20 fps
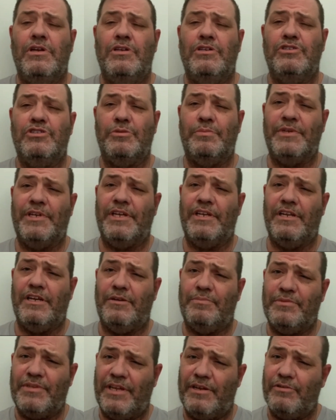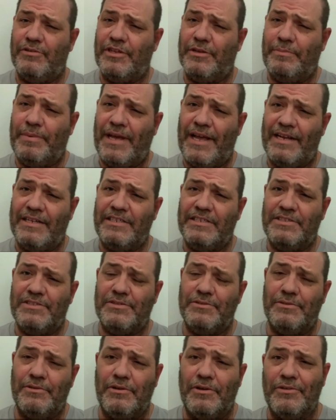Should be getting an update on the Apache
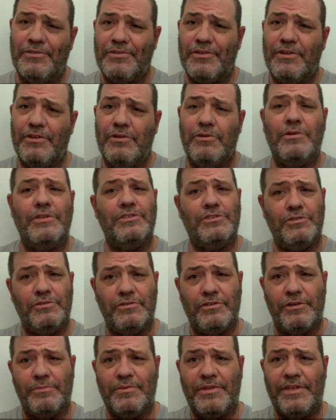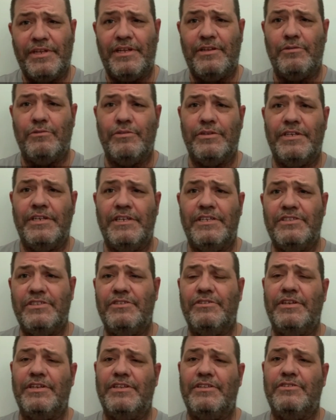soon also, and Junior updated on his, and
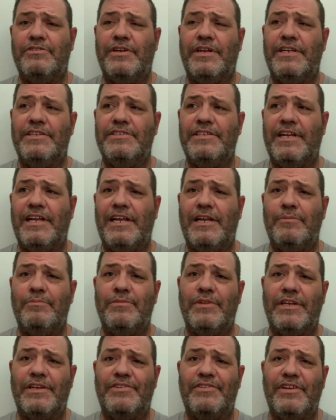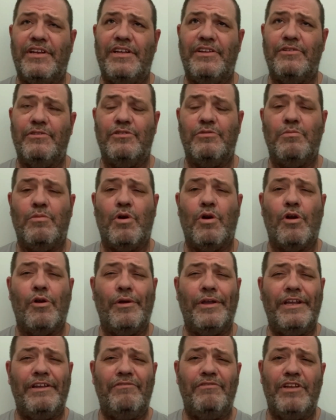you'll get the Trans Am, like I said, either
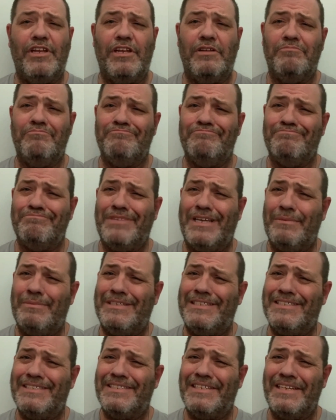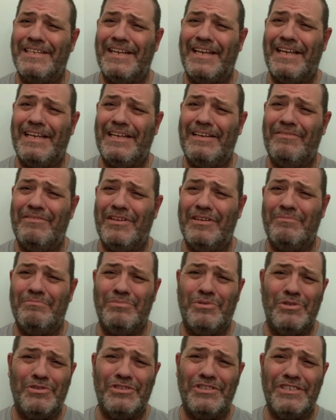tomorrow evening, maybe Sunday evening,
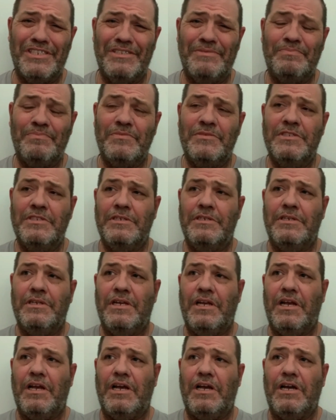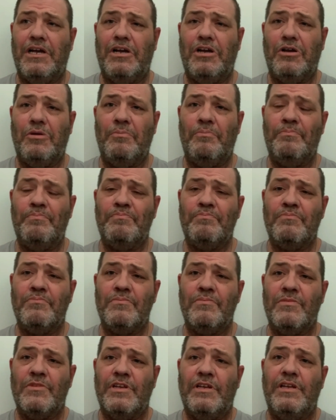pushing it. Again,
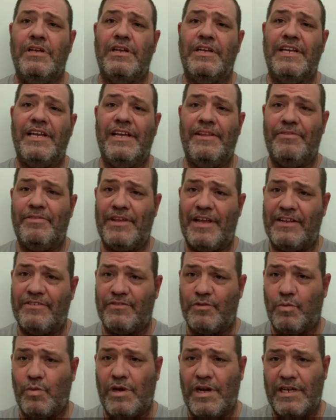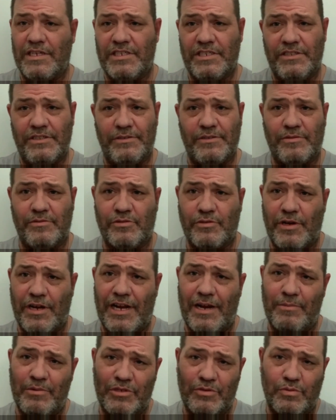thanks for watching. The
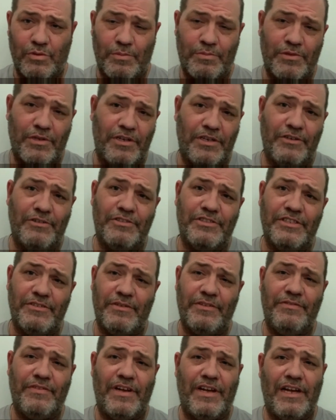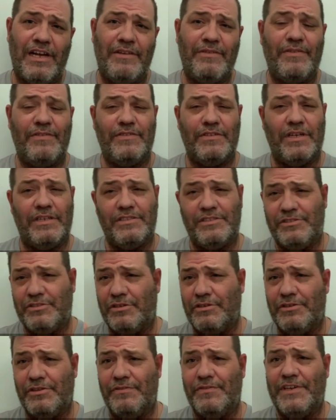subscribers, we're up to 175, as you
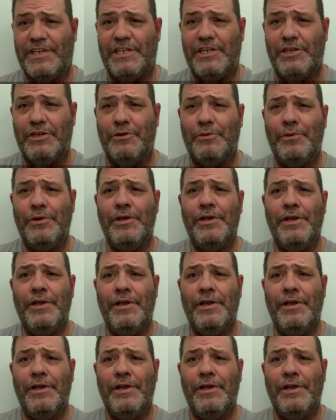saw in the video.